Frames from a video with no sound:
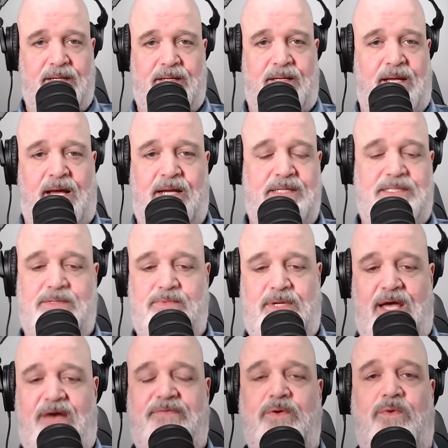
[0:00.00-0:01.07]

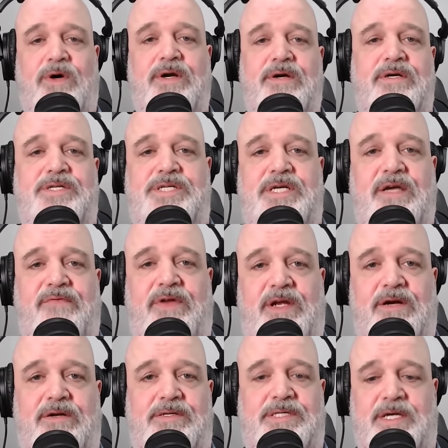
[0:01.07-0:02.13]
you have to wonder, is she even
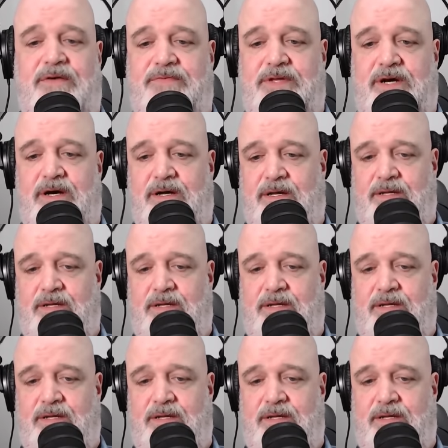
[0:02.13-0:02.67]
hearing herself talk?